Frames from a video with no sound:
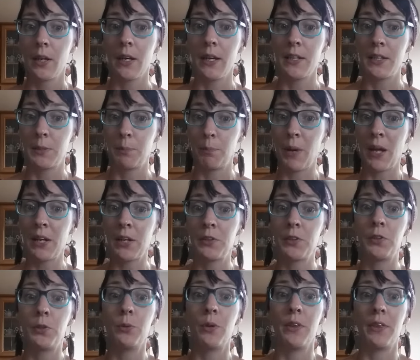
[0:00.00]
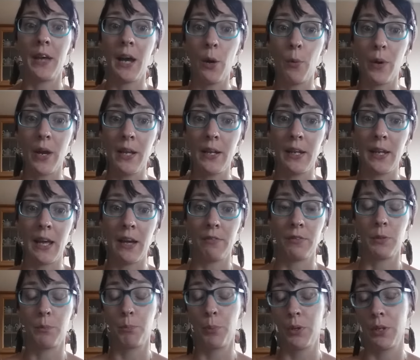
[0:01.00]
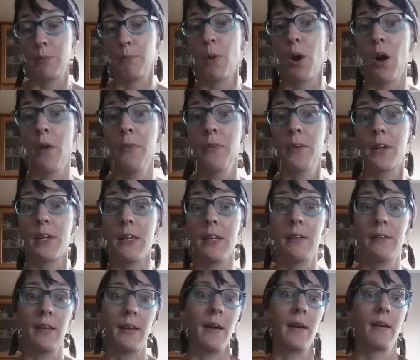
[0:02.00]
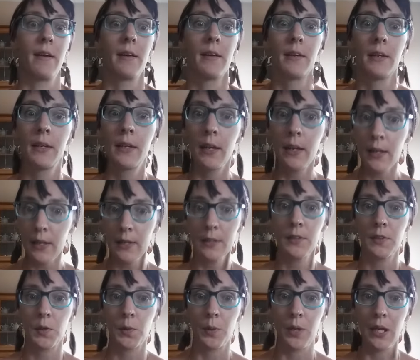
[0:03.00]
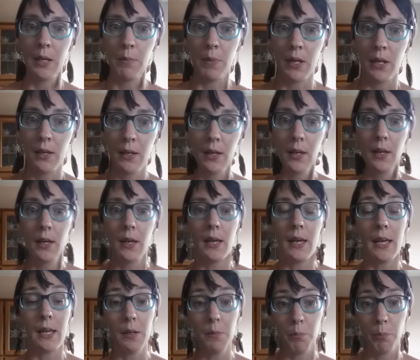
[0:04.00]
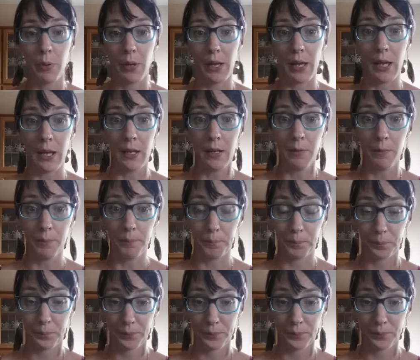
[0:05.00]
It's better to do it that way than have to put them underneath there, kicking and screaming, in pain,